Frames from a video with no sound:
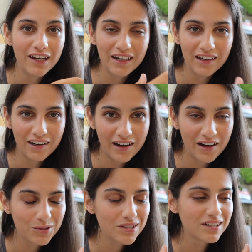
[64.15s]
fading in and
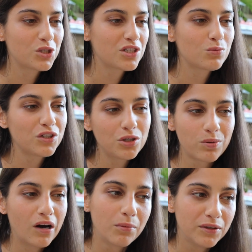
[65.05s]
out, which is what you
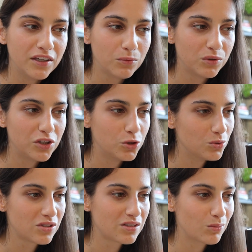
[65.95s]
probably would
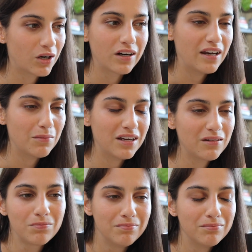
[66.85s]
use Smart
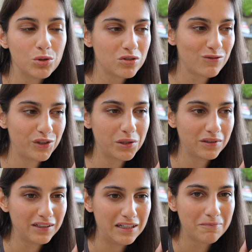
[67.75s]
Animate most
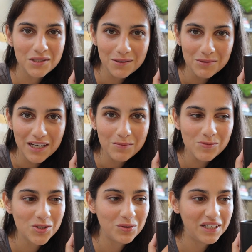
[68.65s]
frequently. But
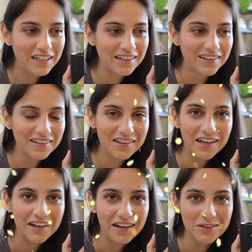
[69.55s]
sometimes you need
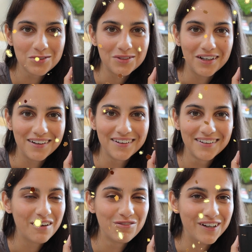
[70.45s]
that extra
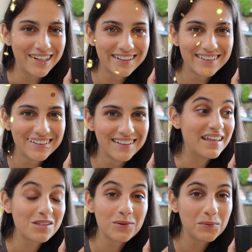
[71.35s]
effect.
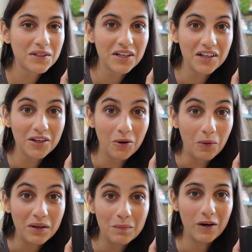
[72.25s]
And that's where we're gonna
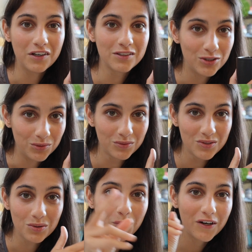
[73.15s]
go in part two.
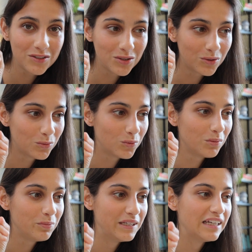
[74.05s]
So part two
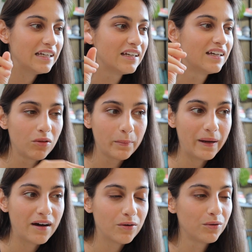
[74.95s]
will be all
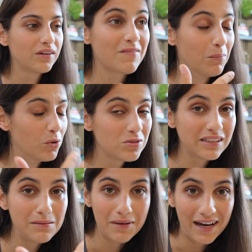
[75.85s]
about
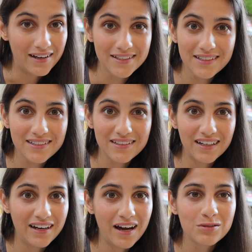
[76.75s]
mostly
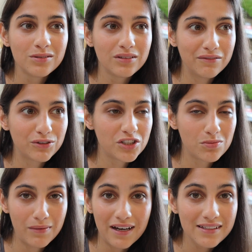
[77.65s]
masks and how to
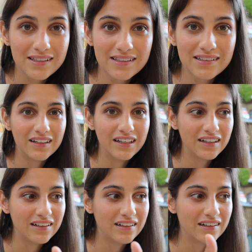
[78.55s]
leverage masks
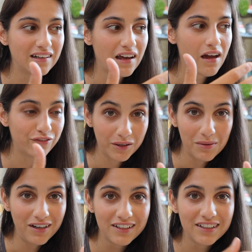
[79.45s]
in
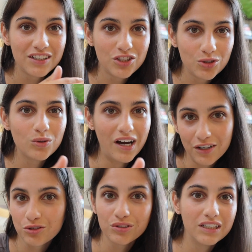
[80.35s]
Figma to
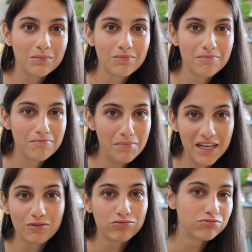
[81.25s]
actually
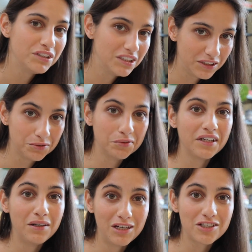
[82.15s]
make really
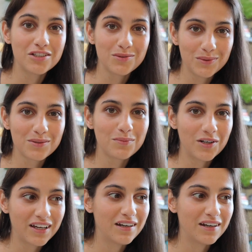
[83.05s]
cool animations with Smart